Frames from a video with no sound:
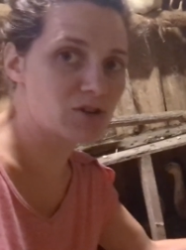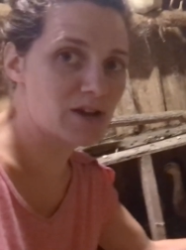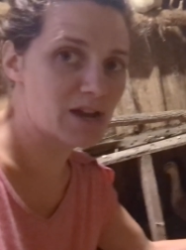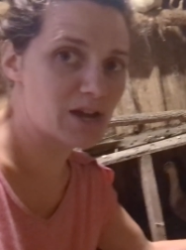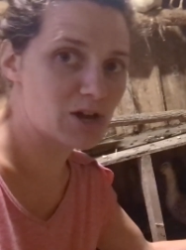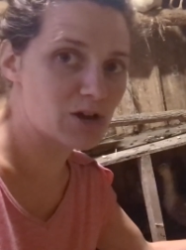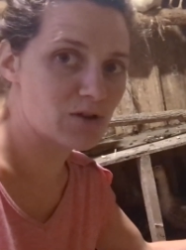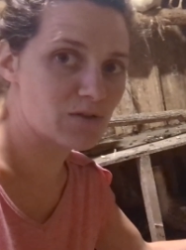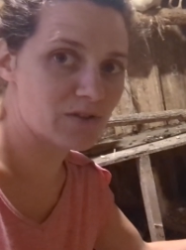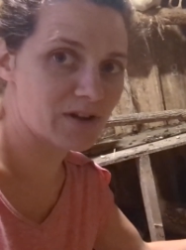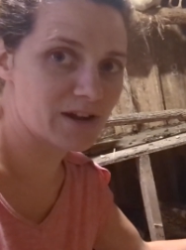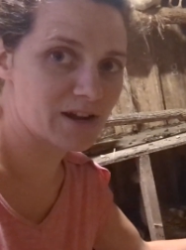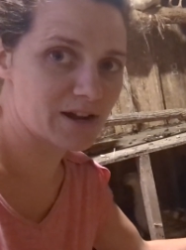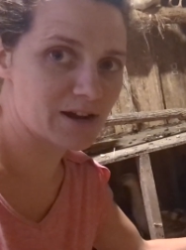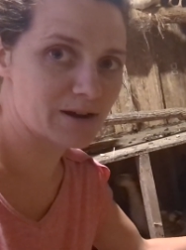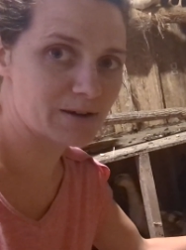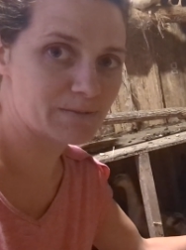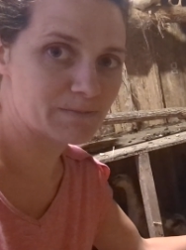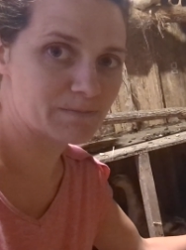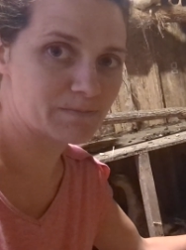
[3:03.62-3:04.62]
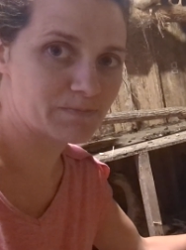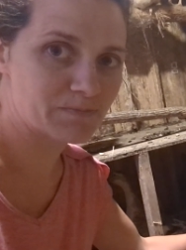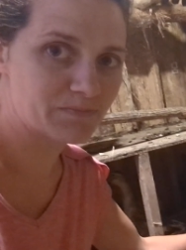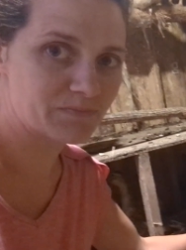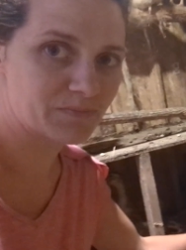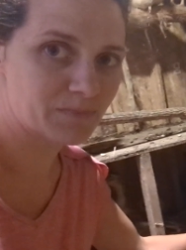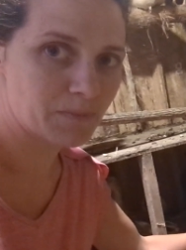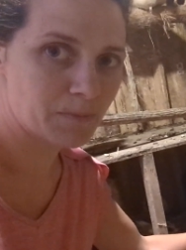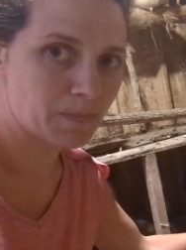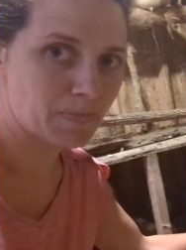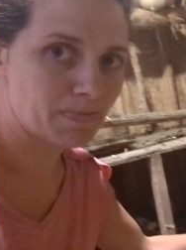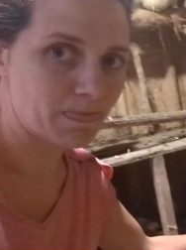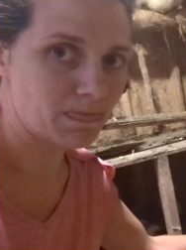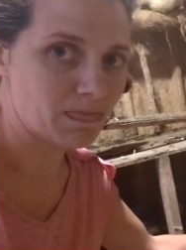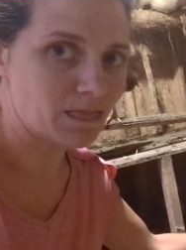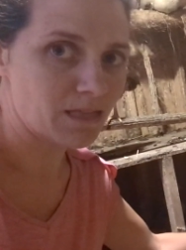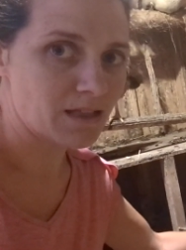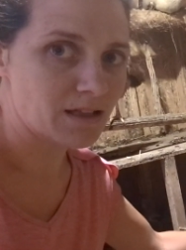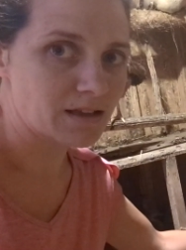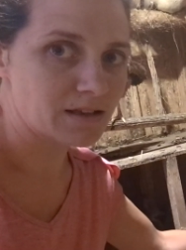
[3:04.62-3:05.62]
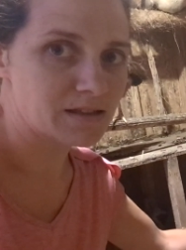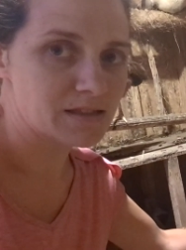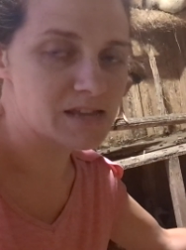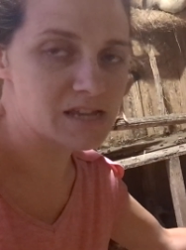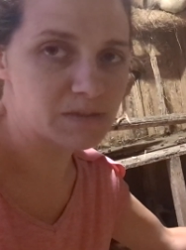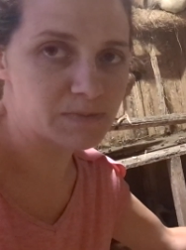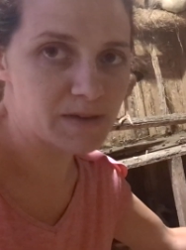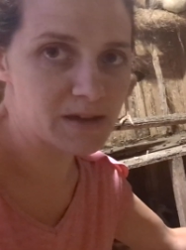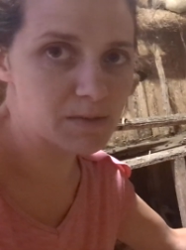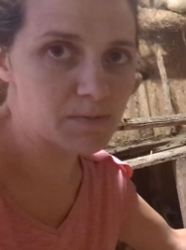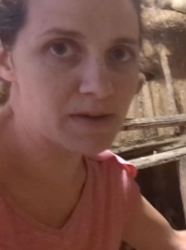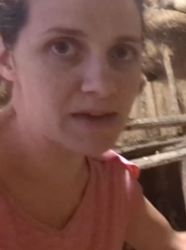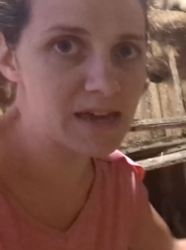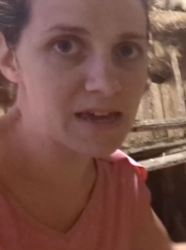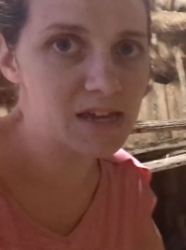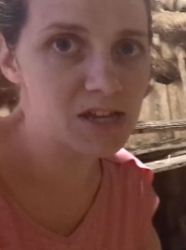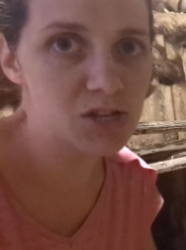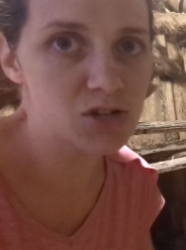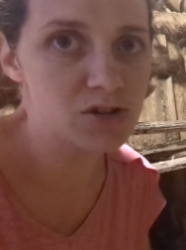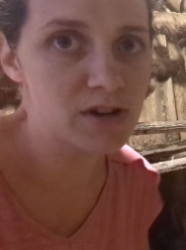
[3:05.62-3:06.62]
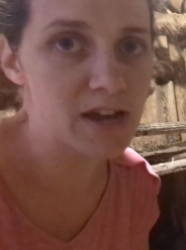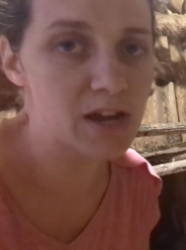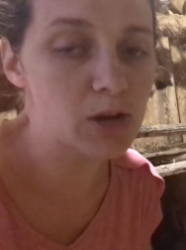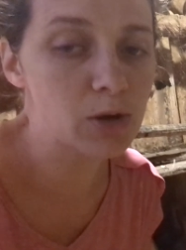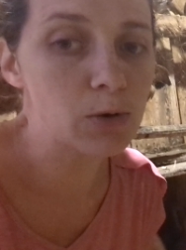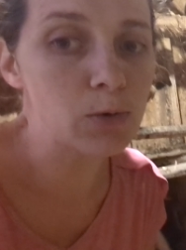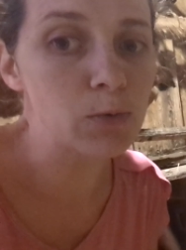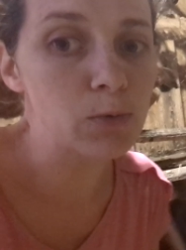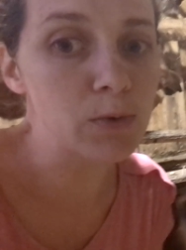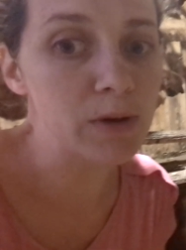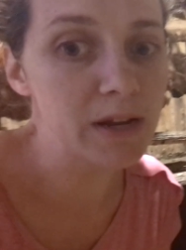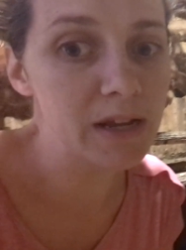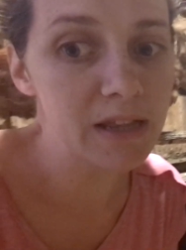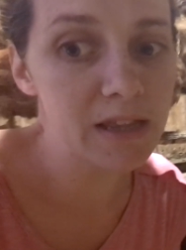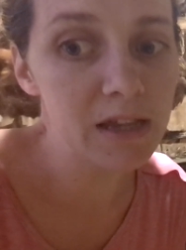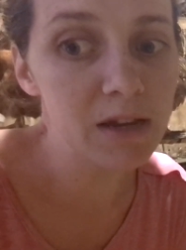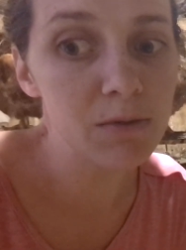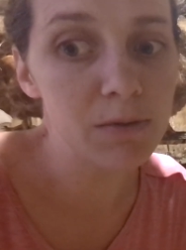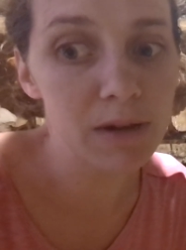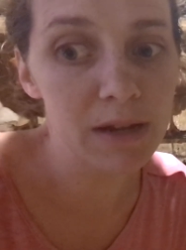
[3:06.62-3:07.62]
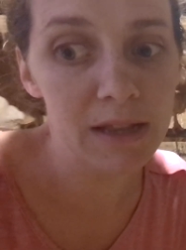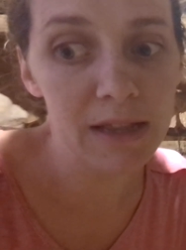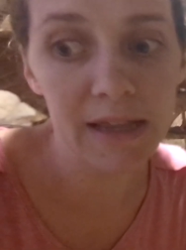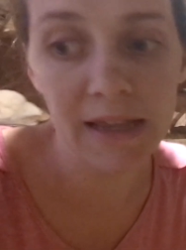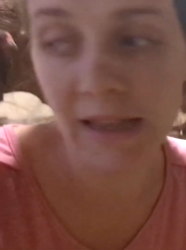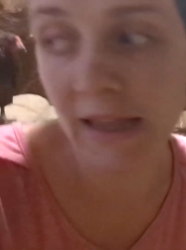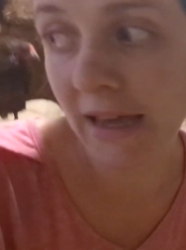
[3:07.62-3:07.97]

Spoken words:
Drake over here. This big Pekin Drake really